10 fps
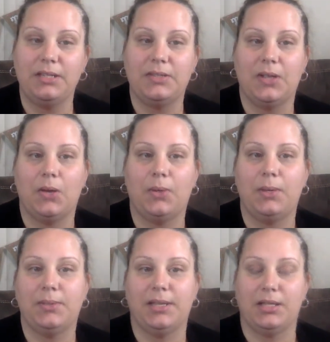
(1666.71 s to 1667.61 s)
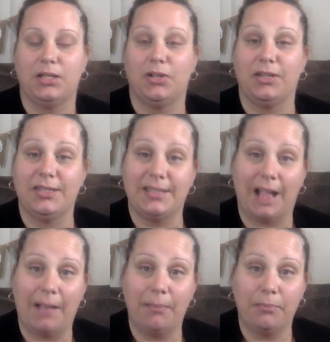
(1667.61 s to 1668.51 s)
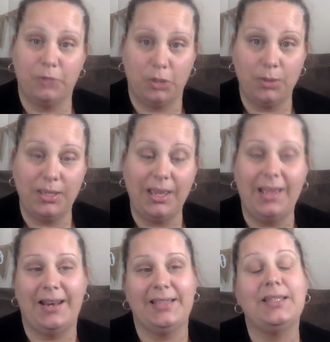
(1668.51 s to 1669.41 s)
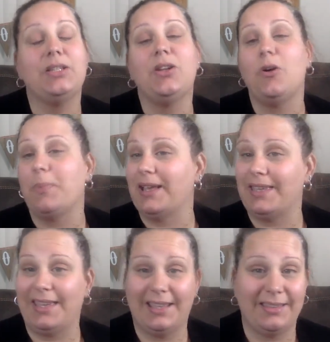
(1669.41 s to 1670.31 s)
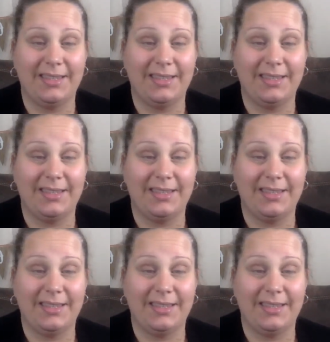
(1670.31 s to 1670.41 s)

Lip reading: So he was actually going to stop doing it. And I said, nope, I can't.